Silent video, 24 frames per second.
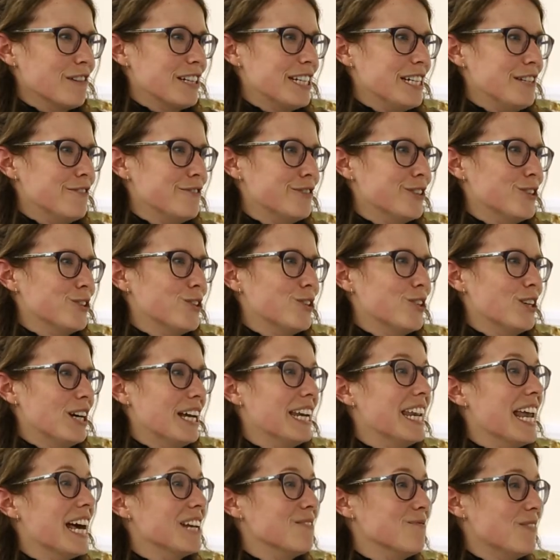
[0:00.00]
ready for
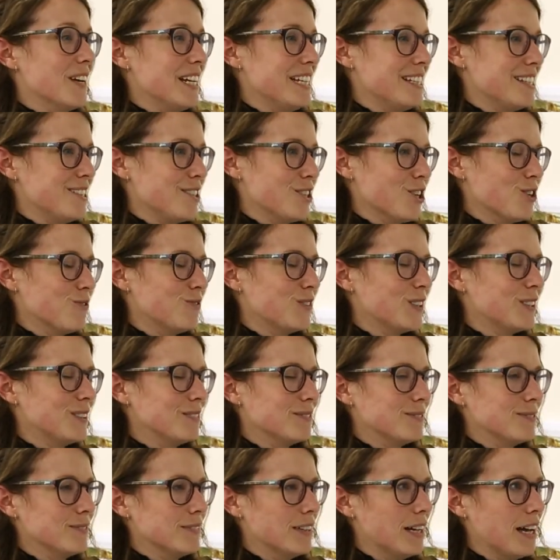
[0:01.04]
a land-based job,
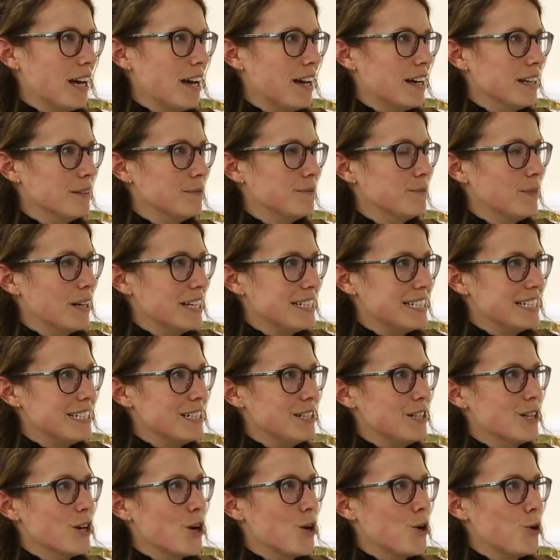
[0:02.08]
but I
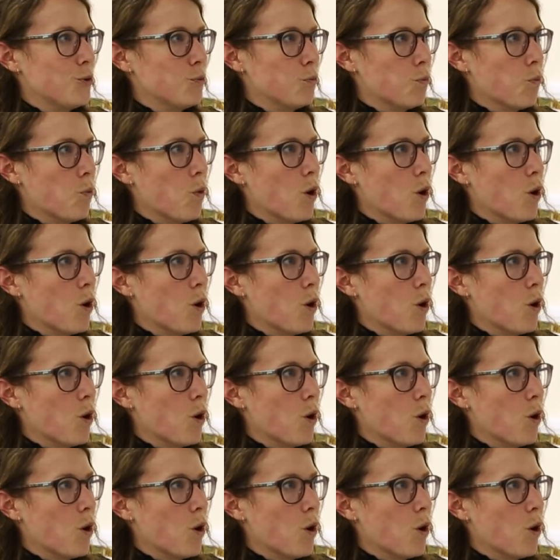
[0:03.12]
didn't know